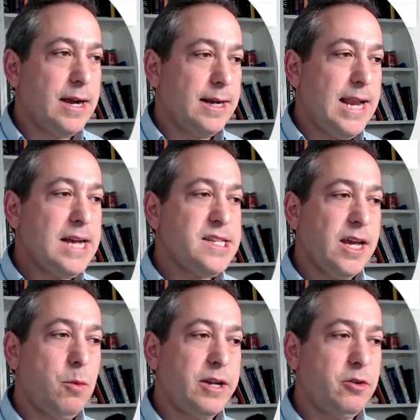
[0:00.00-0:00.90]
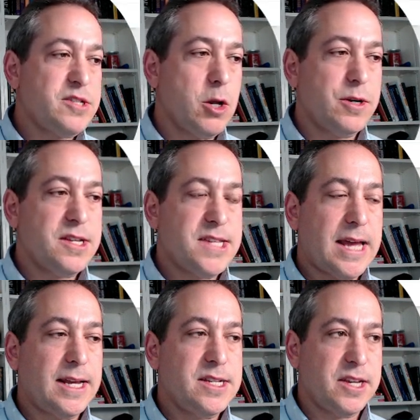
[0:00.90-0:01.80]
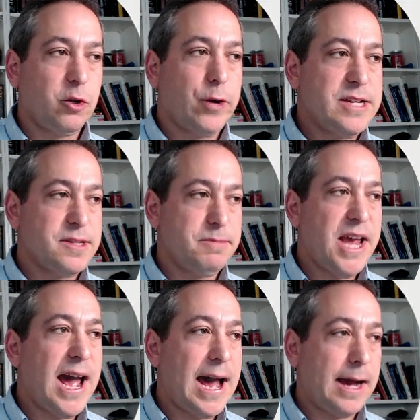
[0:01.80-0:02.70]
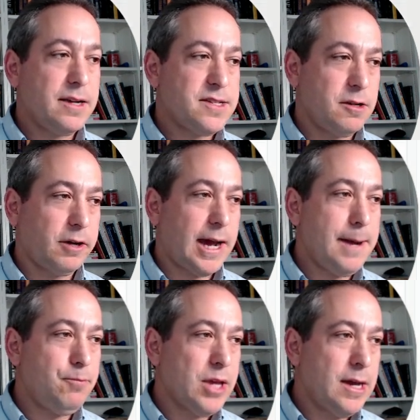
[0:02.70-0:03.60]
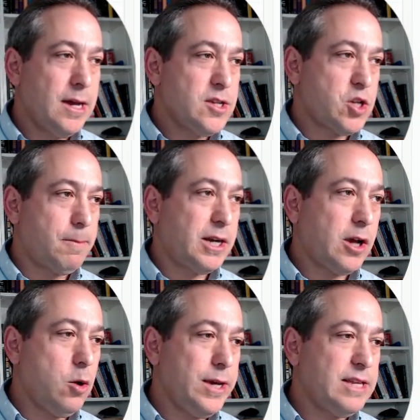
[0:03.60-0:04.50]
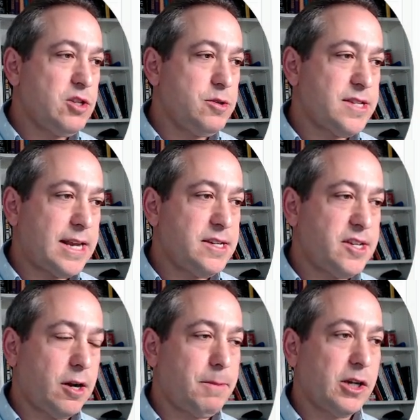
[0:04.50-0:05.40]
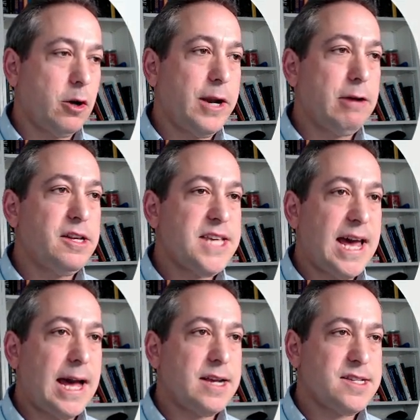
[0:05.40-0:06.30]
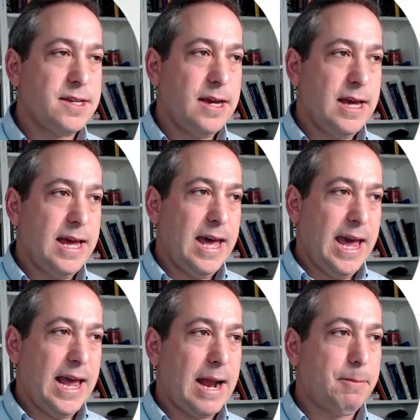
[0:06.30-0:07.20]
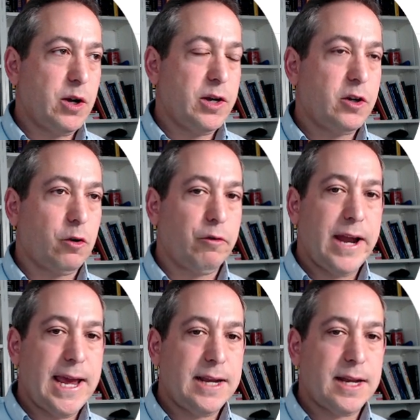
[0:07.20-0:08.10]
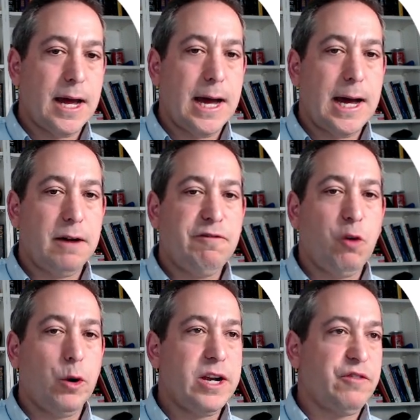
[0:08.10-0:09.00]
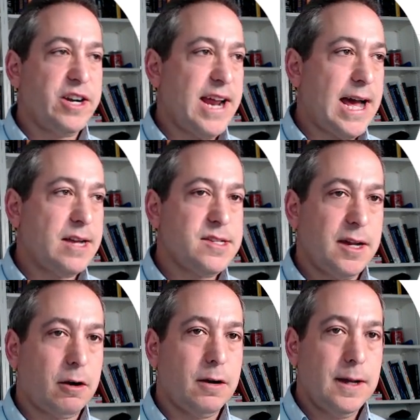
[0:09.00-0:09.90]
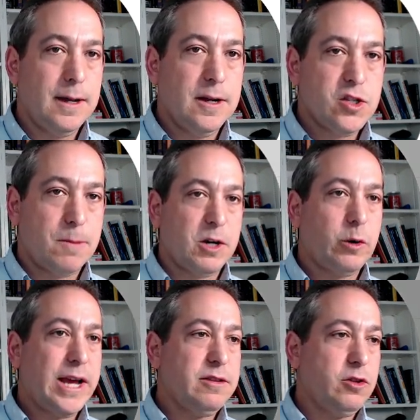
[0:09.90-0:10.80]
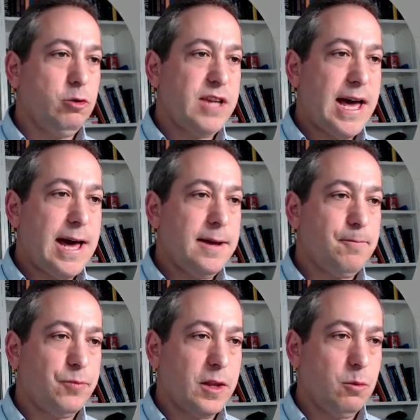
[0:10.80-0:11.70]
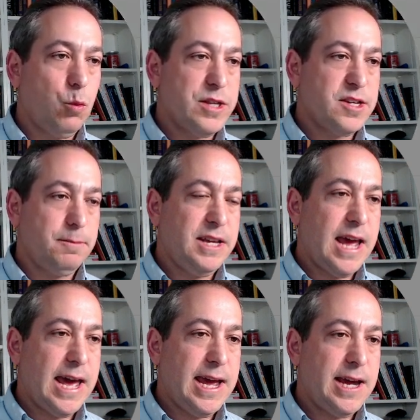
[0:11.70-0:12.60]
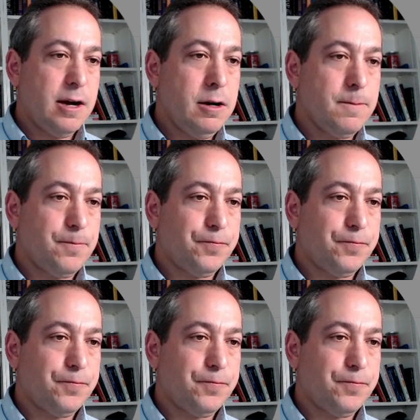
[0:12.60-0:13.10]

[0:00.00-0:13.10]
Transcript: Next thing I want to do is go into settings and create some tags. Okay. So I'm going to go into settings here. I'm going to go down to tags. And I'm going to create 4 different tags here. So create new tag. One's going to be A here.